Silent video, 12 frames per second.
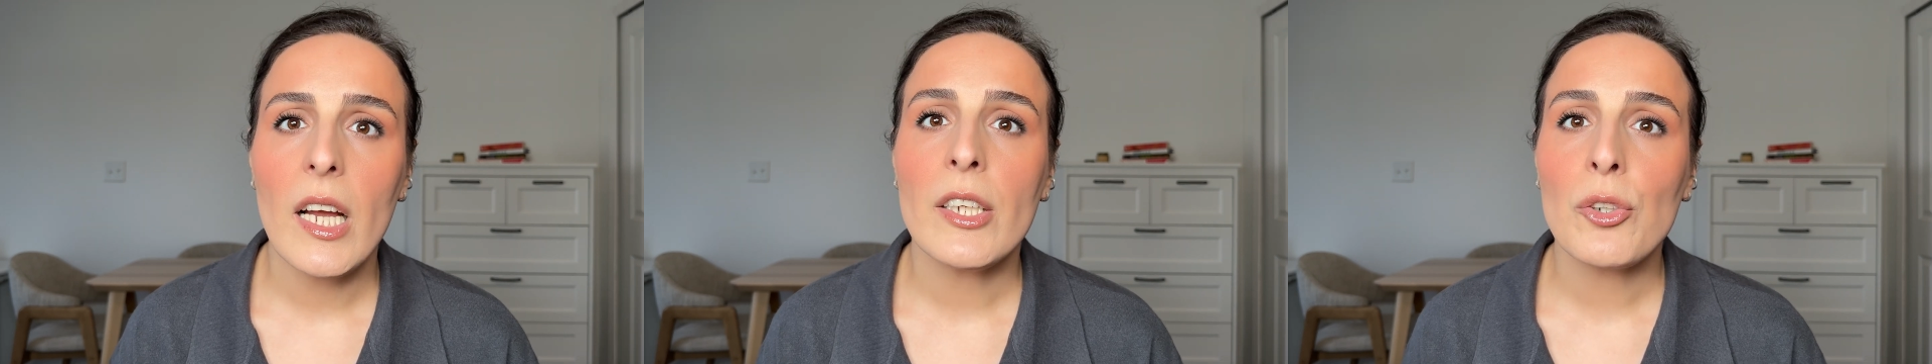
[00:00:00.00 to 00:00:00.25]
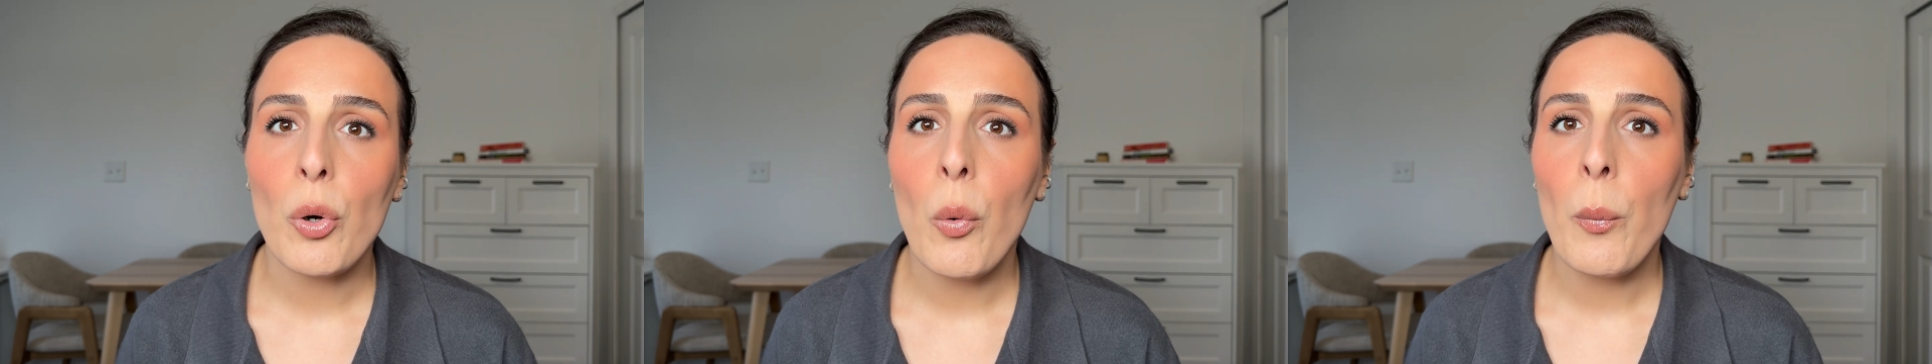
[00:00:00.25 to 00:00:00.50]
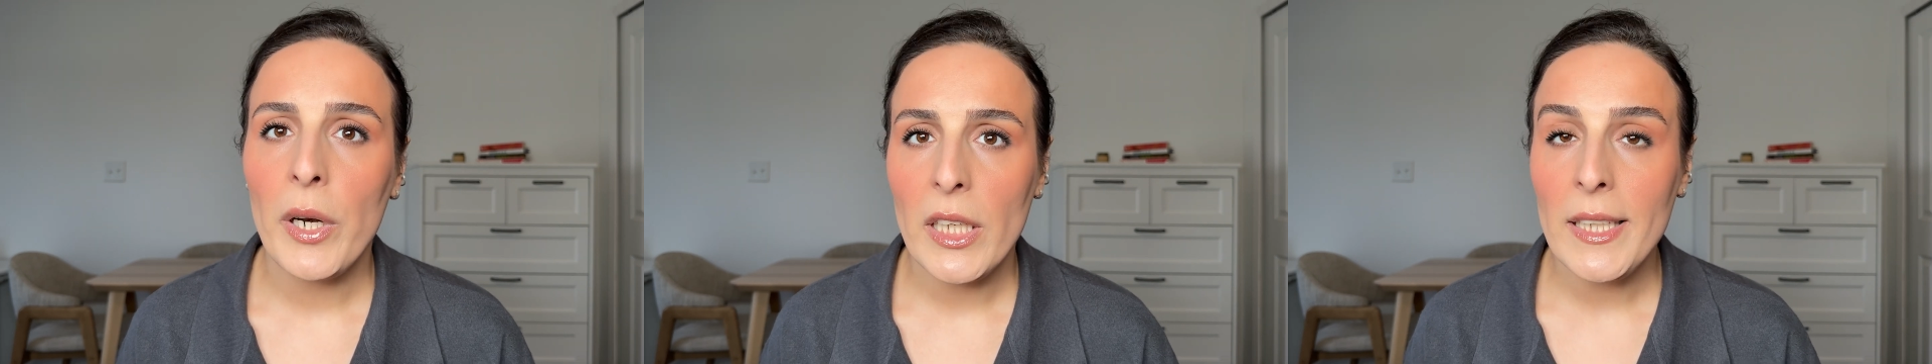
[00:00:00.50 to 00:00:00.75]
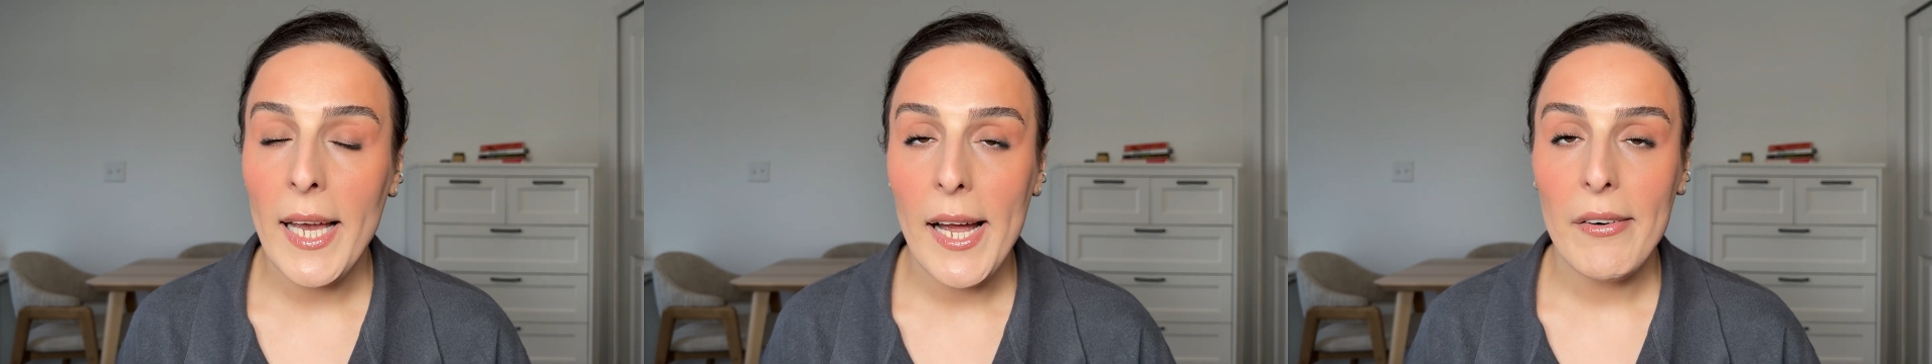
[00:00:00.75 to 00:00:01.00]
I don't want to
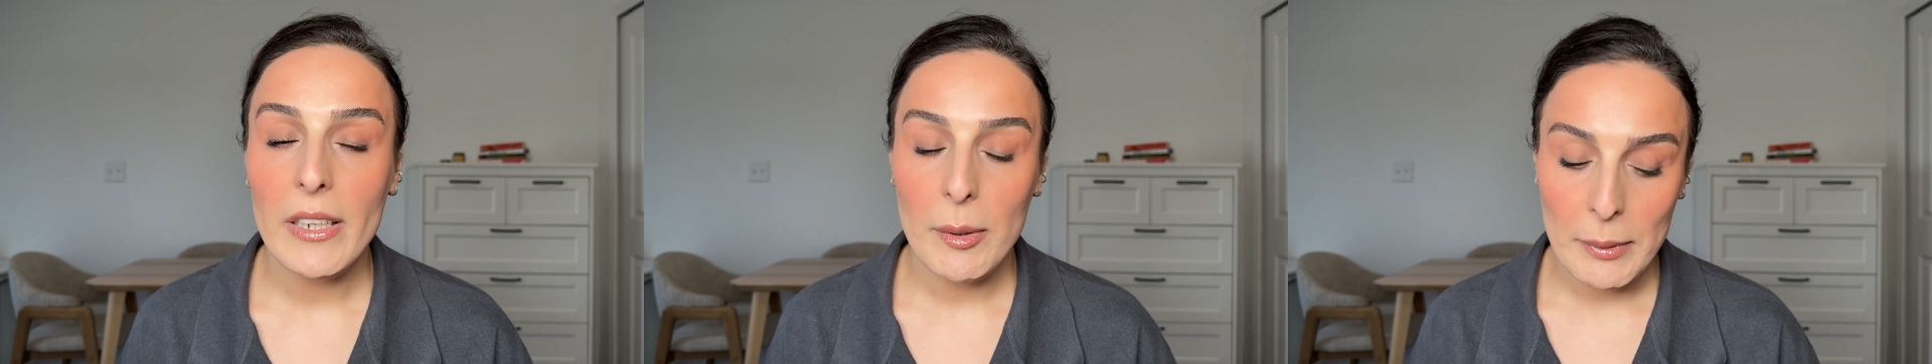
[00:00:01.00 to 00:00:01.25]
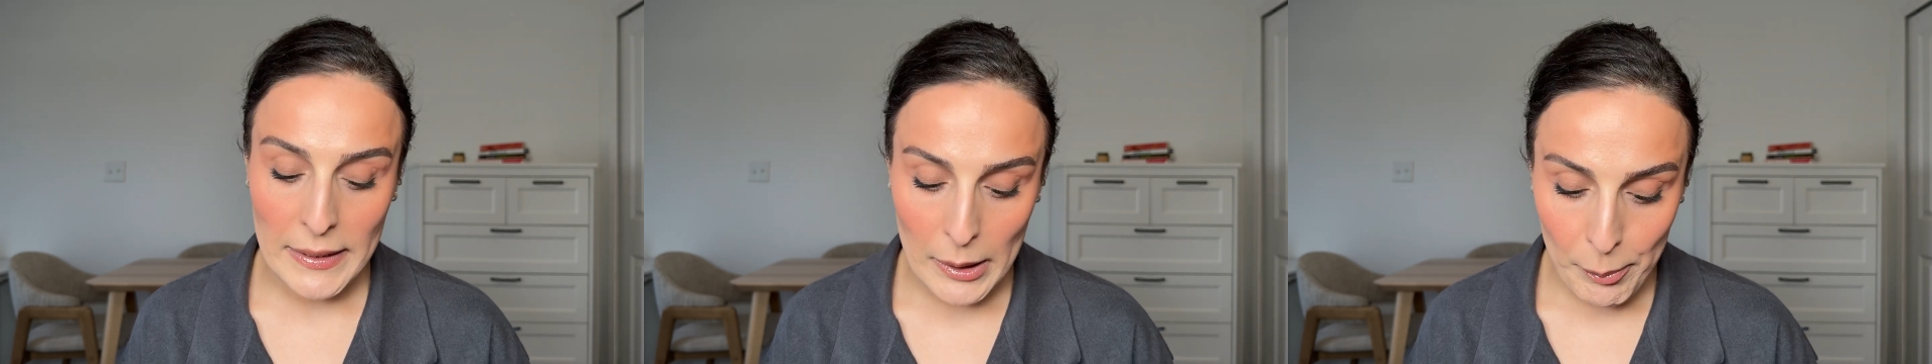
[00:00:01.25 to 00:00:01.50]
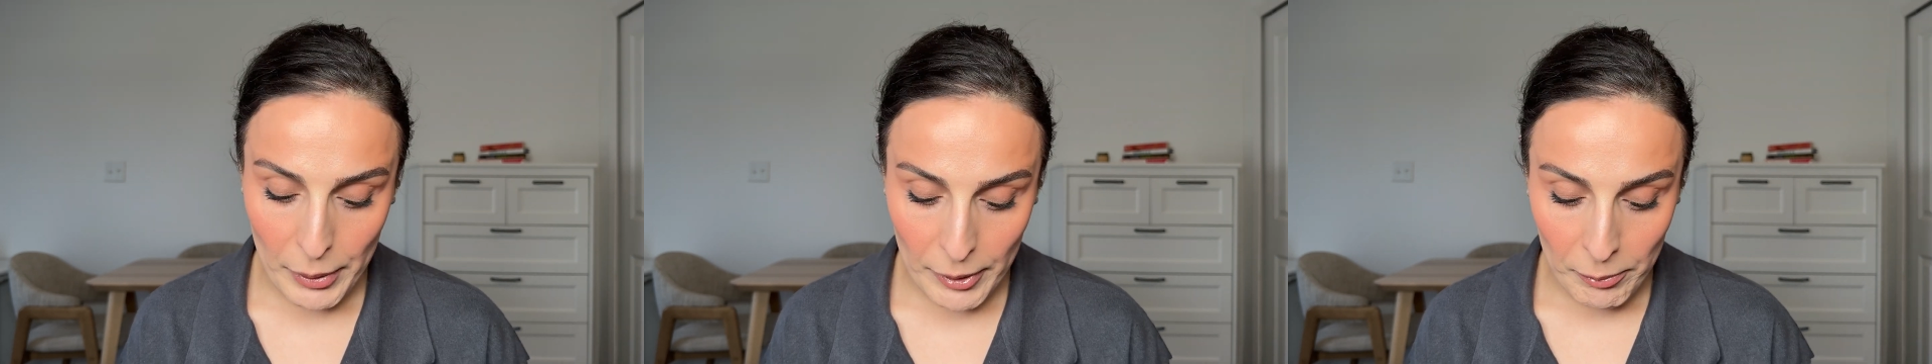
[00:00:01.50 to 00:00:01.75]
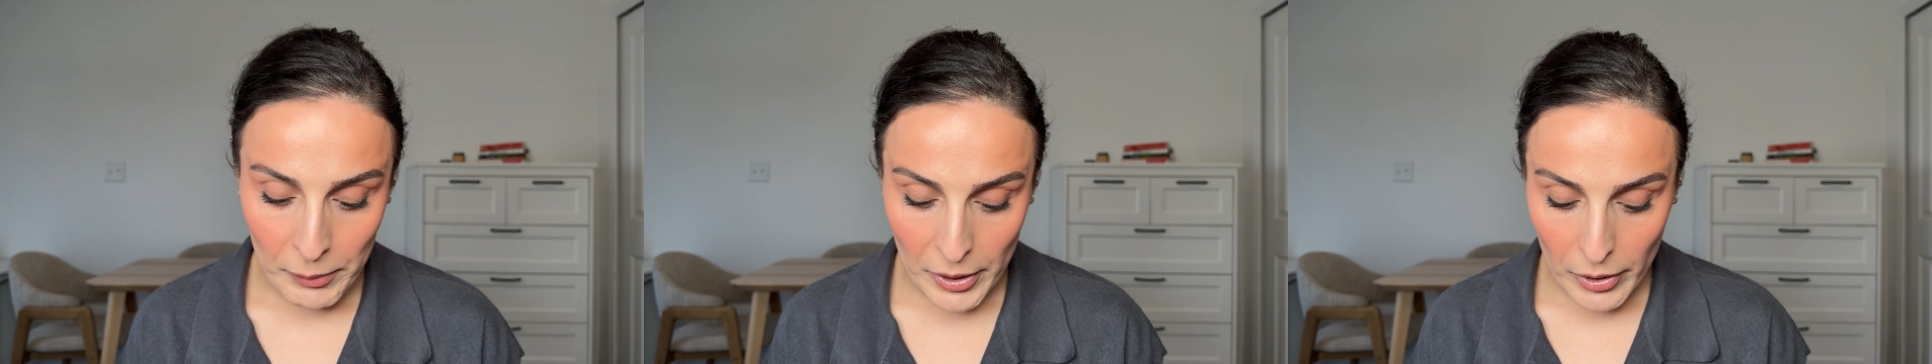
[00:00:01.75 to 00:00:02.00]
carry a
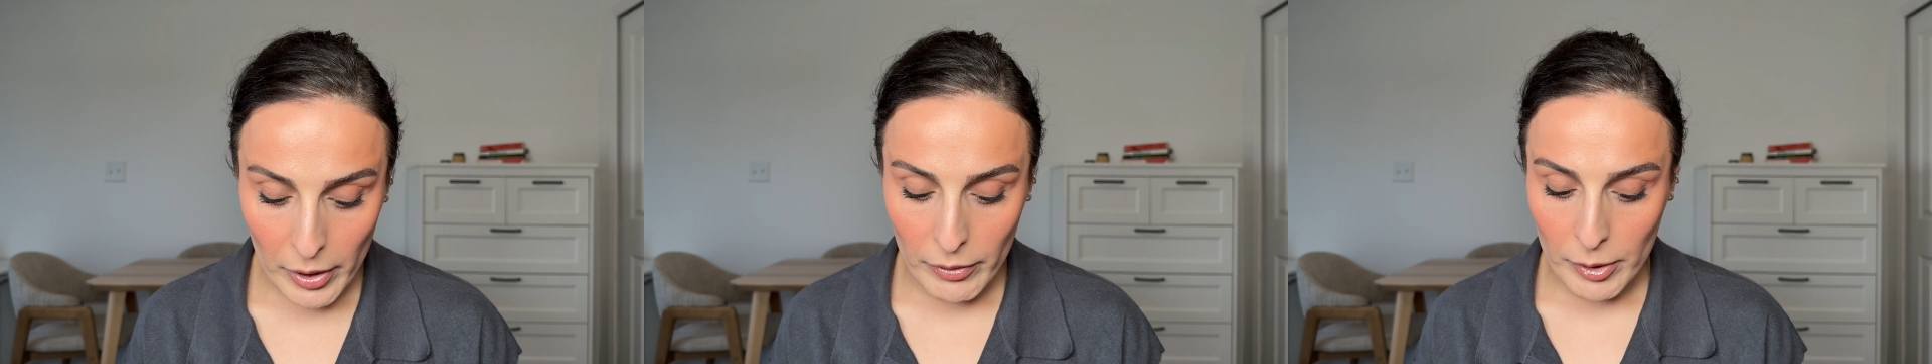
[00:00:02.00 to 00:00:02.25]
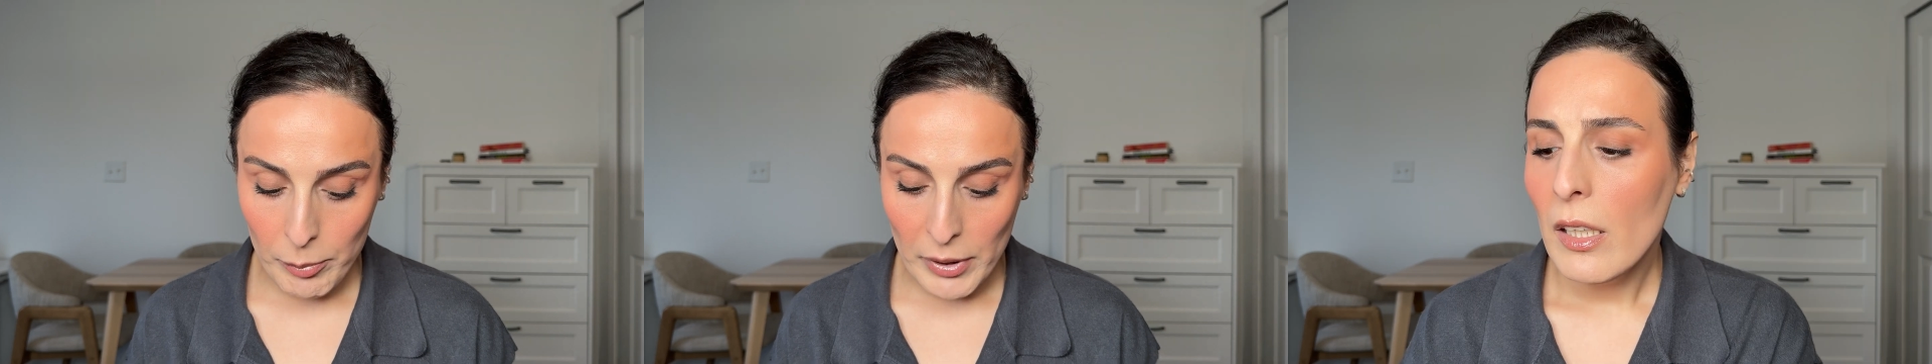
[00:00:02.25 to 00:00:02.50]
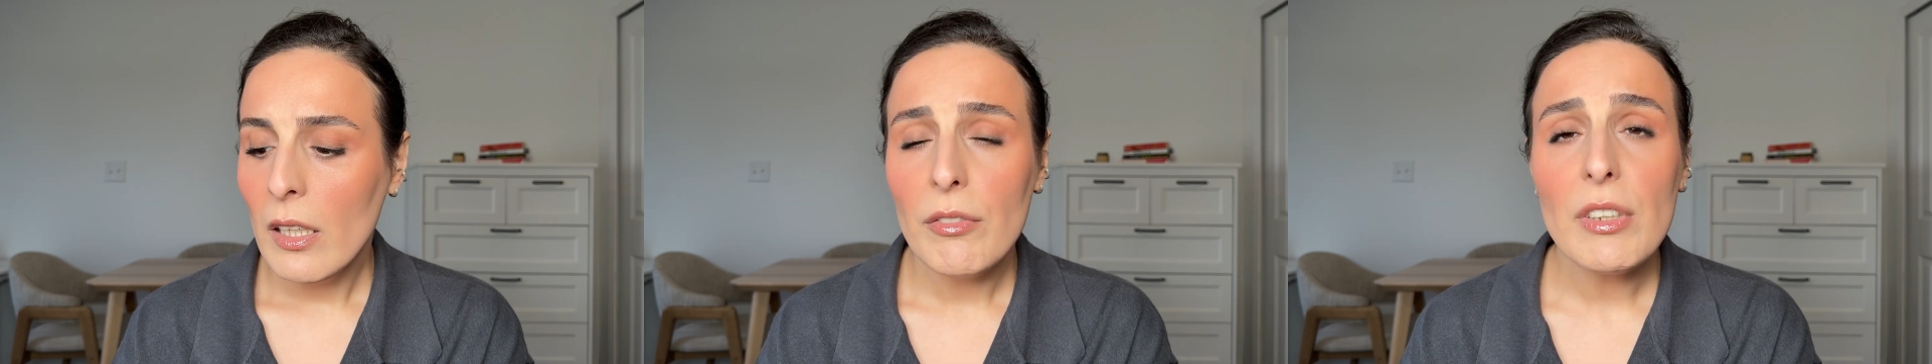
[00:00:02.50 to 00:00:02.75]
separate mirror with me.